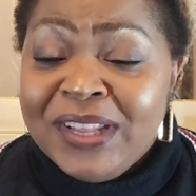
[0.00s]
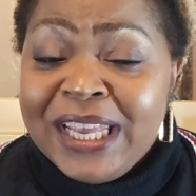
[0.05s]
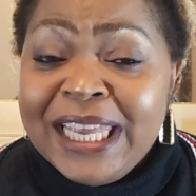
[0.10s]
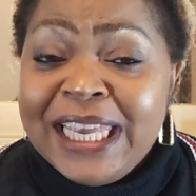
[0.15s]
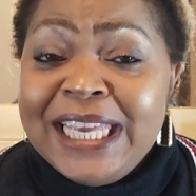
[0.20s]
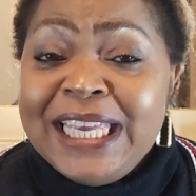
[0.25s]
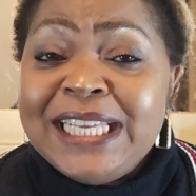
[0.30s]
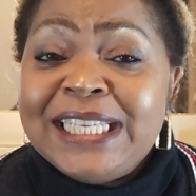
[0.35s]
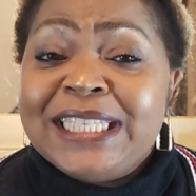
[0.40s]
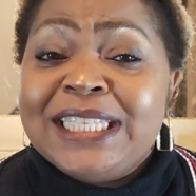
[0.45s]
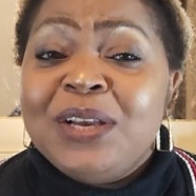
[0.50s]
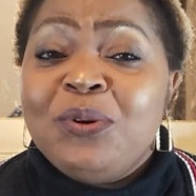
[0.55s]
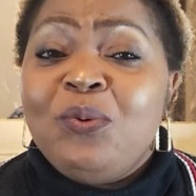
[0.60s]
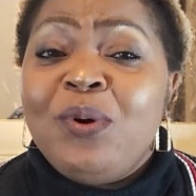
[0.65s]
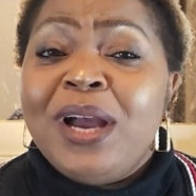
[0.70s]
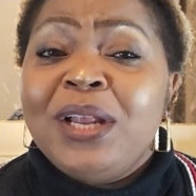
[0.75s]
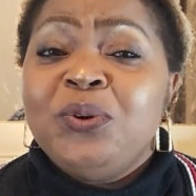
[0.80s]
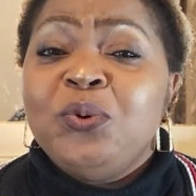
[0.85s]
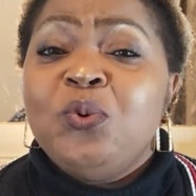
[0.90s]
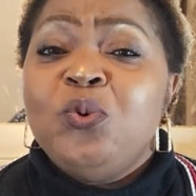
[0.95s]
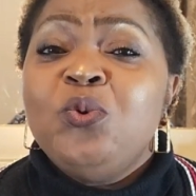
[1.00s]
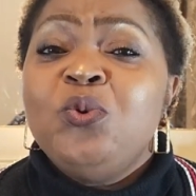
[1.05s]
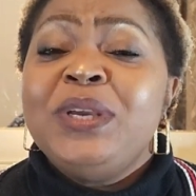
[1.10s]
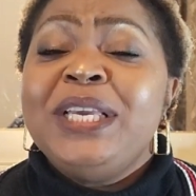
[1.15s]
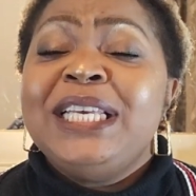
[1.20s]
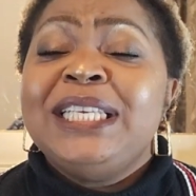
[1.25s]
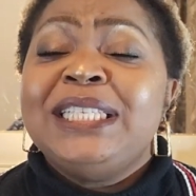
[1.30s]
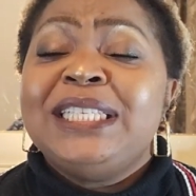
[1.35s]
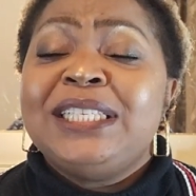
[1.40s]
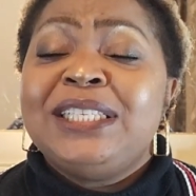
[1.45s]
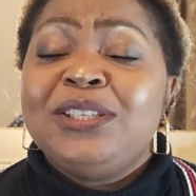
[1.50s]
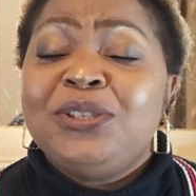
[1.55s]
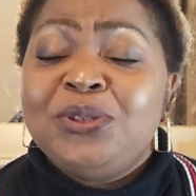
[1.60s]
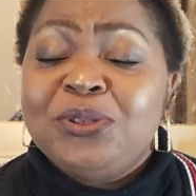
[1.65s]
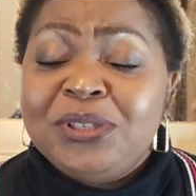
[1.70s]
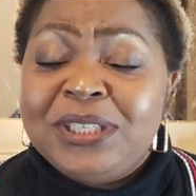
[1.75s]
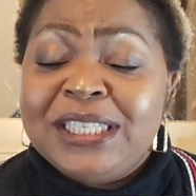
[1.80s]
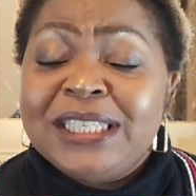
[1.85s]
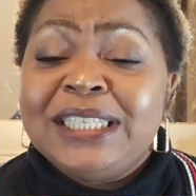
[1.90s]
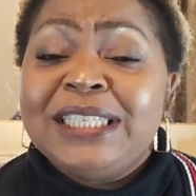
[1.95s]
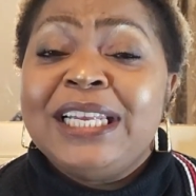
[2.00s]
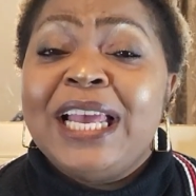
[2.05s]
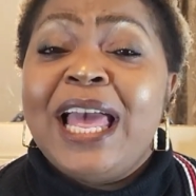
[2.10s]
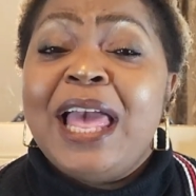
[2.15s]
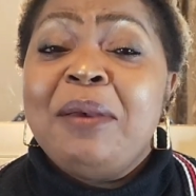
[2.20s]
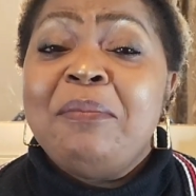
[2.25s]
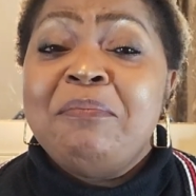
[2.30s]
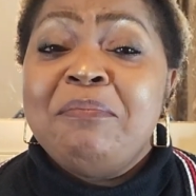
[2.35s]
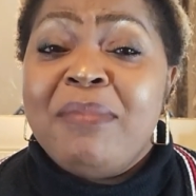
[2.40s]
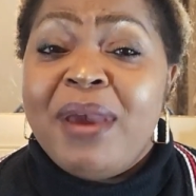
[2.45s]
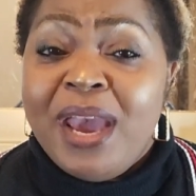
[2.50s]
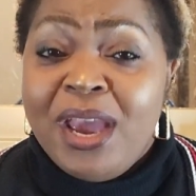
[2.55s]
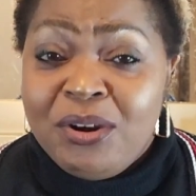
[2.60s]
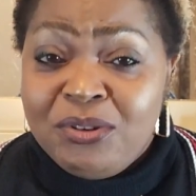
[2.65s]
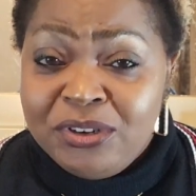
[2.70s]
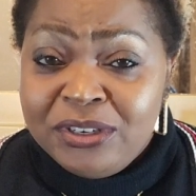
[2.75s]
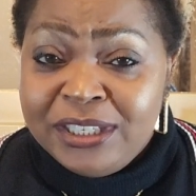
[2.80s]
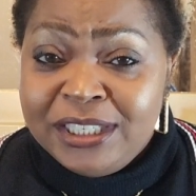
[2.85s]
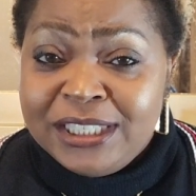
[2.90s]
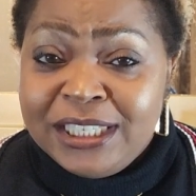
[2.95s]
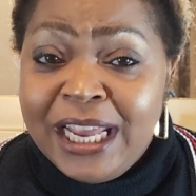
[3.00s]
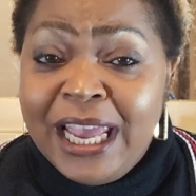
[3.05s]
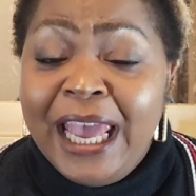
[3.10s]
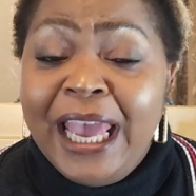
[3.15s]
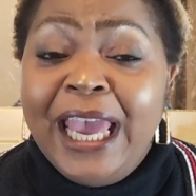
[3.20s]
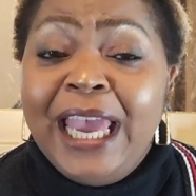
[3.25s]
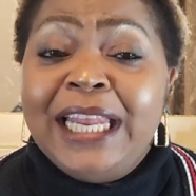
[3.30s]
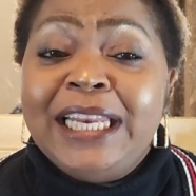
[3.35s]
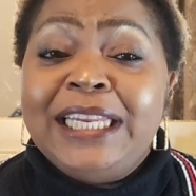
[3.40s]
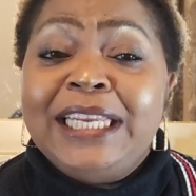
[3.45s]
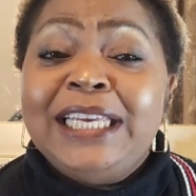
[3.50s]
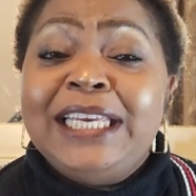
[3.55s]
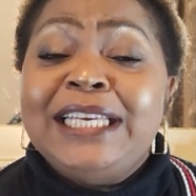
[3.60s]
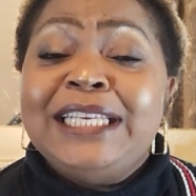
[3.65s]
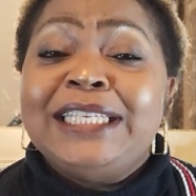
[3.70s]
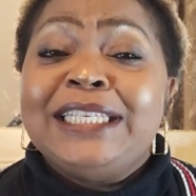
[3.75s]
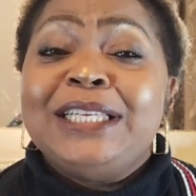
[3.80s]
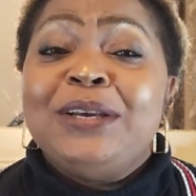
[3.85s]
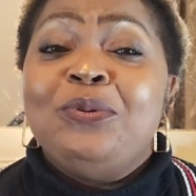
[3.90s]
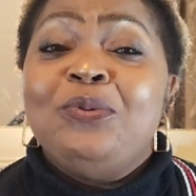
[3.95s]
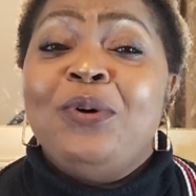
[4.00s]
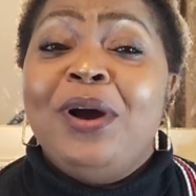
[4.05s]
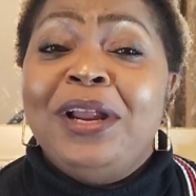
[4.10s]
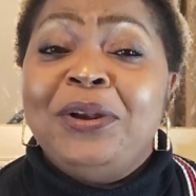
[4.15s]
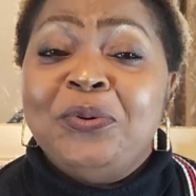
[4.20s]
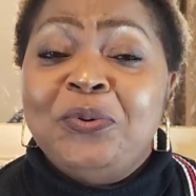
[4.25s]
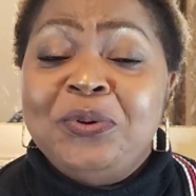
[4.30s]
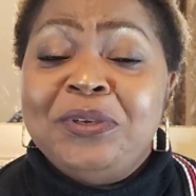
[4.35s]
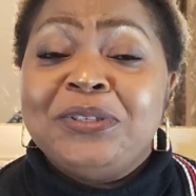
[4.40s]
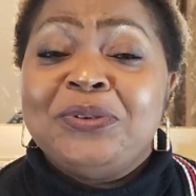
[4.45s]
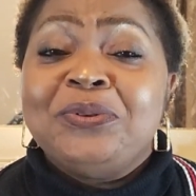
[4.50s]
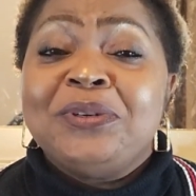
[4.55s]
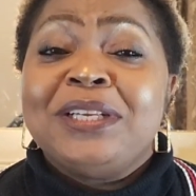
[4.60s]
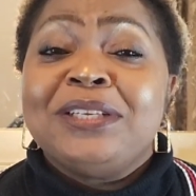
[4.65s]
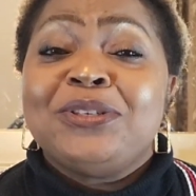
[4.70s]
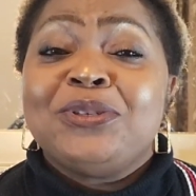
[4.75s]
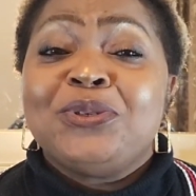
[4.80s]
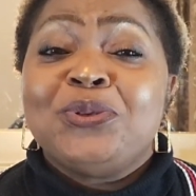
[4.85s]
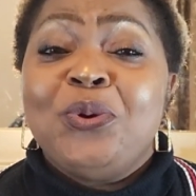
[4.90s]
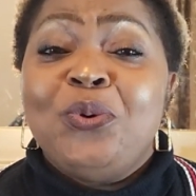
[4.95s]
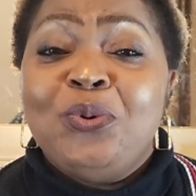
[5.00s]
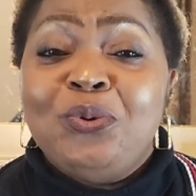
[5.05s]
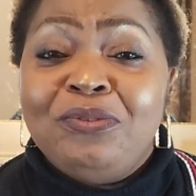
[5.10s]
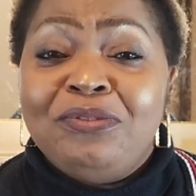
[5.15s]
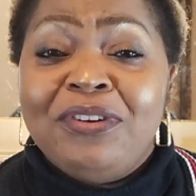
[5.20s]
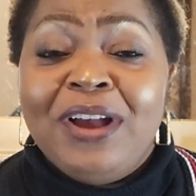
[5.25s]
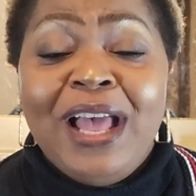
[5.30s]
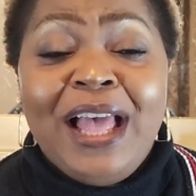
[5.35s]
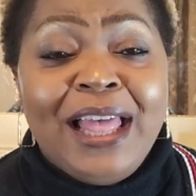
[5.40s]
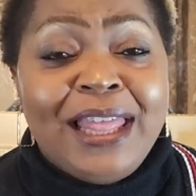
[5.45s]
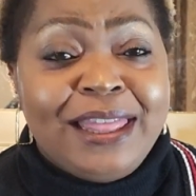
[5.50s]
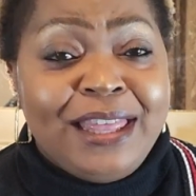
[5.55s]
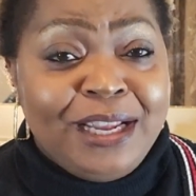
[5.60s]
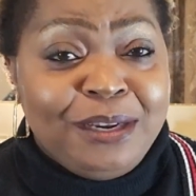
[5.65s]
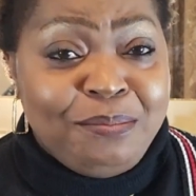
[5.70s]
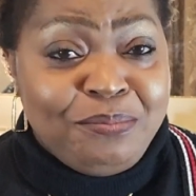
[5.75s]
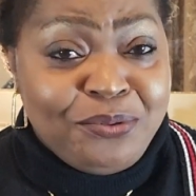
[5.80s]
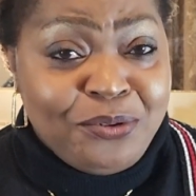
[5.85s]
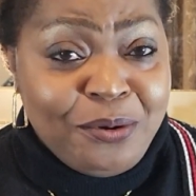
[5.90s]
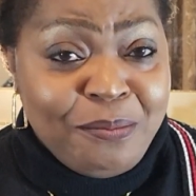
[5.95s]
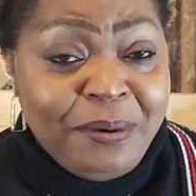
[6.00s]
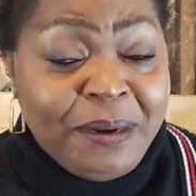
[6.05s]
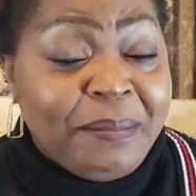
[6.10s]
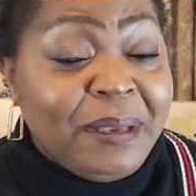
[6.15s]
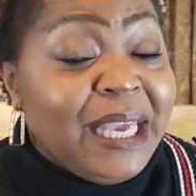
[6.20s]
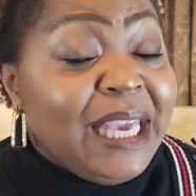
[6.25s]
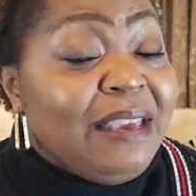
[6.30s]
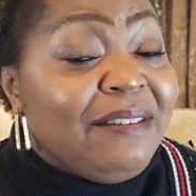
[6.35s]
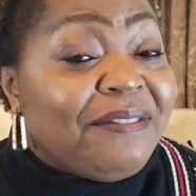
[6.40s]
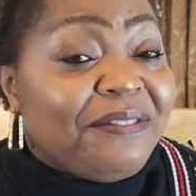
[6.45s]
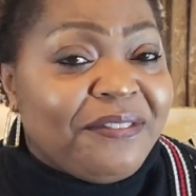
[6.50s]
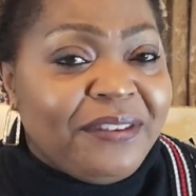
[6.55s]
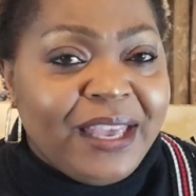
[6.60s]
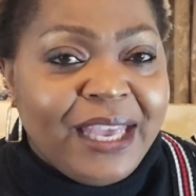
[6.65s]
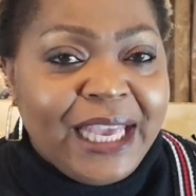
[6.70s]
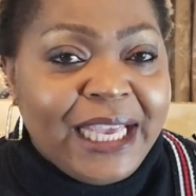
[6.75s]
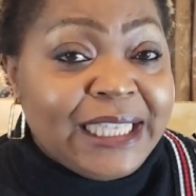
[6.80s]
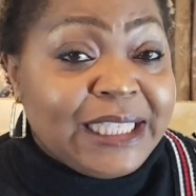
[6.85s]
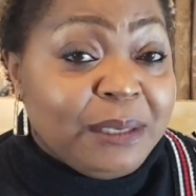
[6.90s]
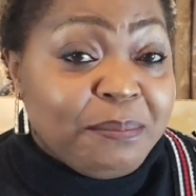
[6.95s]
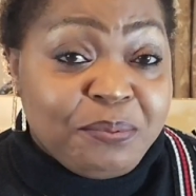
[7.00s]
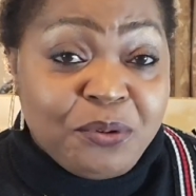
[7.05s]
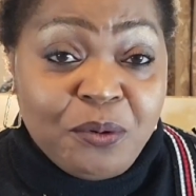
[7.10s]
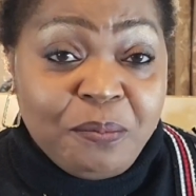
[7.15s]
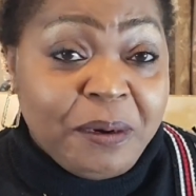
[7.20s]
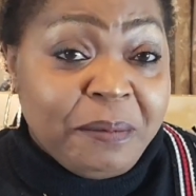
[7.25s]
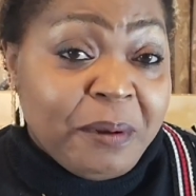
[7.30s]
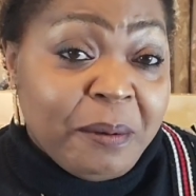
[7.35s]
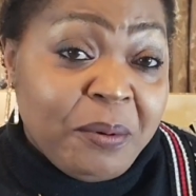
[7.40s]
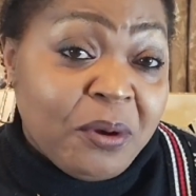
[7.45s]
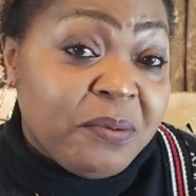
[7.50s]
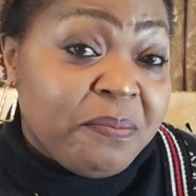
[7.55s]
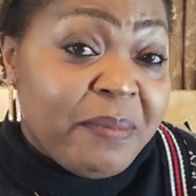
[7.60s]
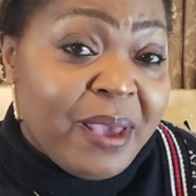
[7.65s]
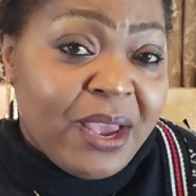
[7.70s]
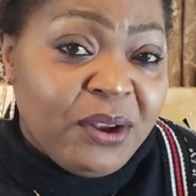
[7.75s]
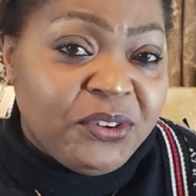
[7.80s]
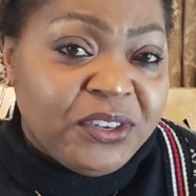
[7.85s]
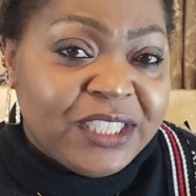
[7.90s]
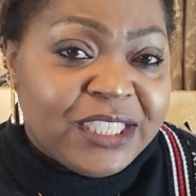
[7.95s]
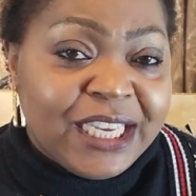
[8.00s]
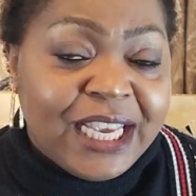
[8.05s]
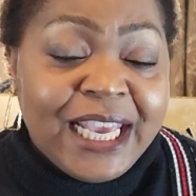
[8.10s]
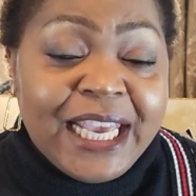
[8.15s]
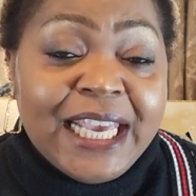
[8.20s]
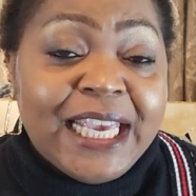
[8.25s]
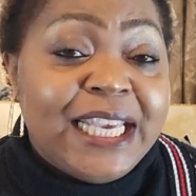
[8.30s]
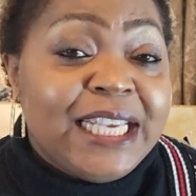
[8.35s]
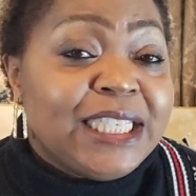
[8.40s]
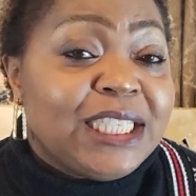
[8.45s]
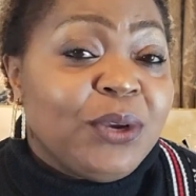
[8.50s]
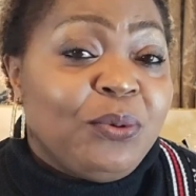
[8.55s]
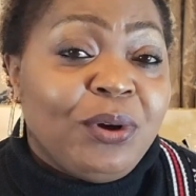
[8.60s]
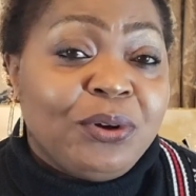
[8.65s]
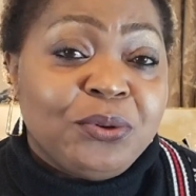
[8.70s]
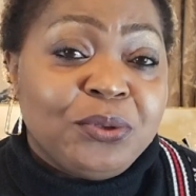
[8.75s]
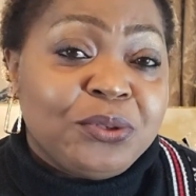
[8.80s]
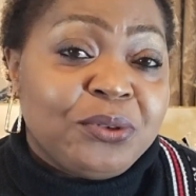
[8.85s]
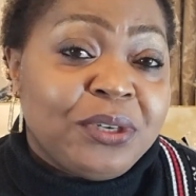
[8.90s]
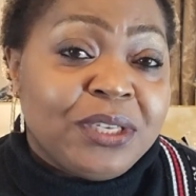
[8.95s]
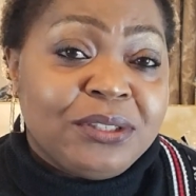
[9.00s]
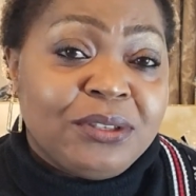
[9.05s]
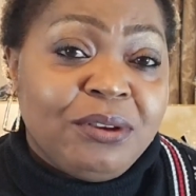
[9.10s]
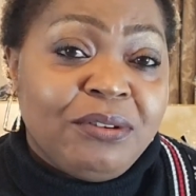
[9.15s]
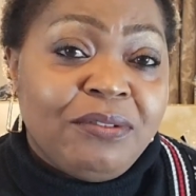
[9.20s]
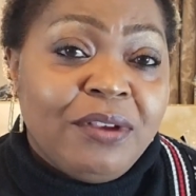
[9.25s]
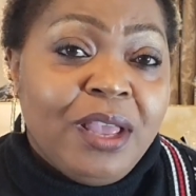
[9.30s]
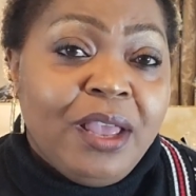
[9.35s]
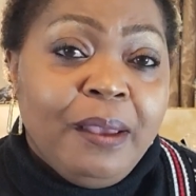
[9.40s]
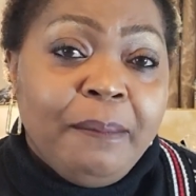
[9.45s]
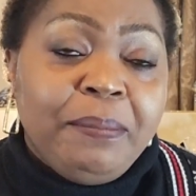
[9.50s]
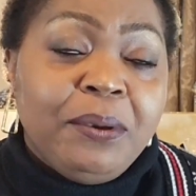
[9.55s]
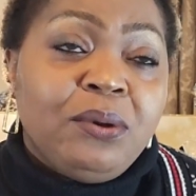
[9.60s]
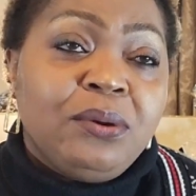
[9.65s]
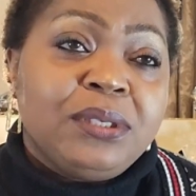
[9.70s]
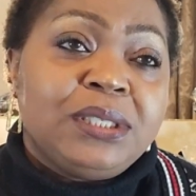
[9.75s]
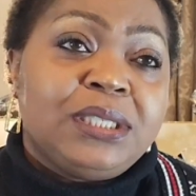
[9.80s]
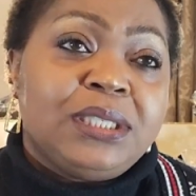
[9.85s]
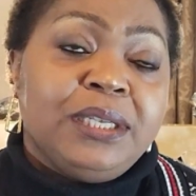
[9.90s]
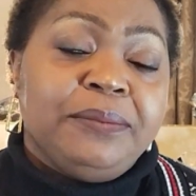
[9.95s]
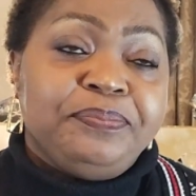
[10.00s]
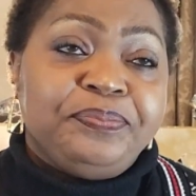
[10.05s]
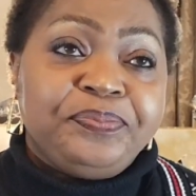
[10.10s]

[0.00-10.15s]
He is the one who instituted marriage and he is the one who is going to solve that problem. If it's a problem about marriage, he's the one who's going to solve. Because